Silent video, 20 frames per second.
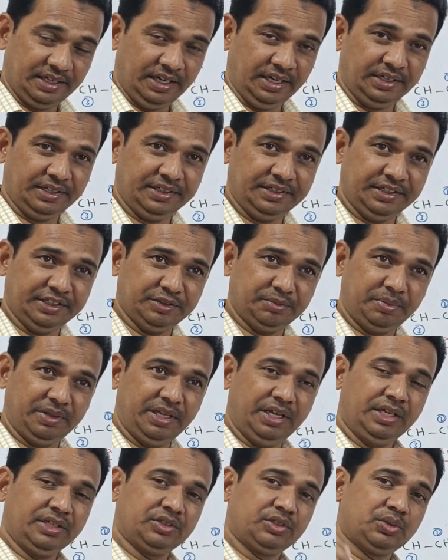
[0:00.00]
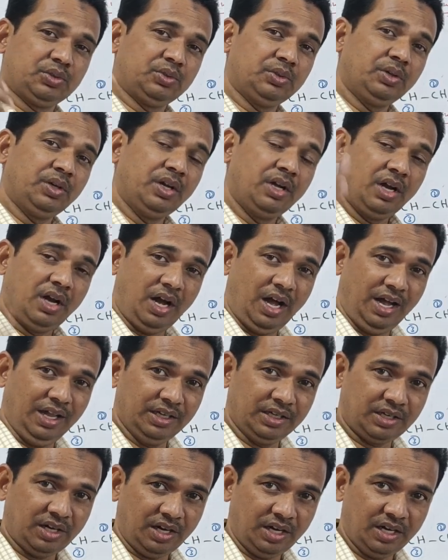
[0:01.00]
or it is belongs to
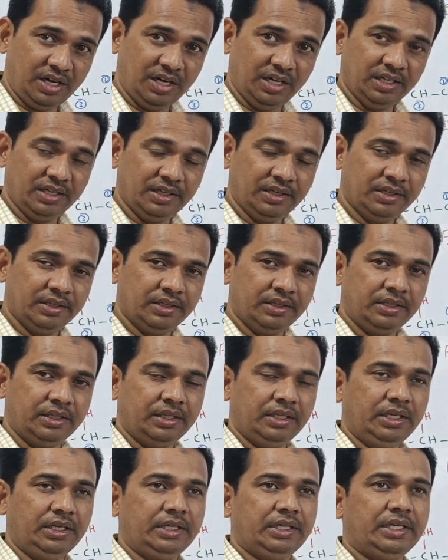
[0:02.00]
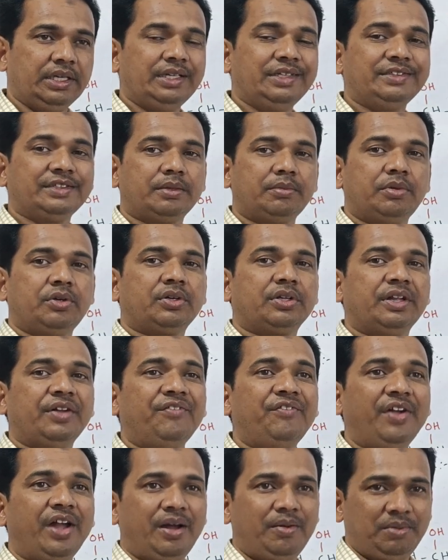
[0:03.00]
alcohol. It tells about the
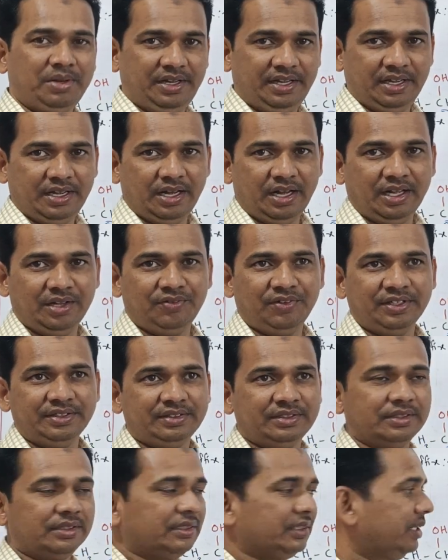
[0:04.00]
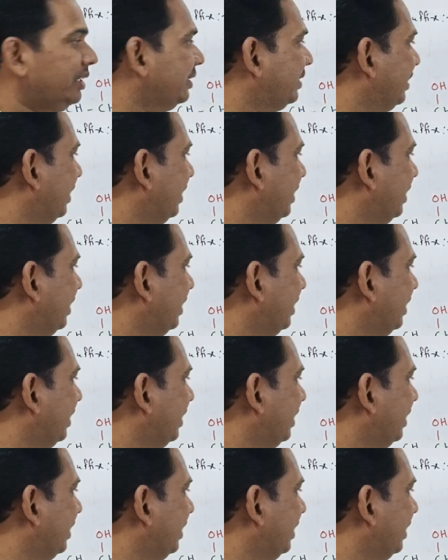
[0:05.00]
family. Always the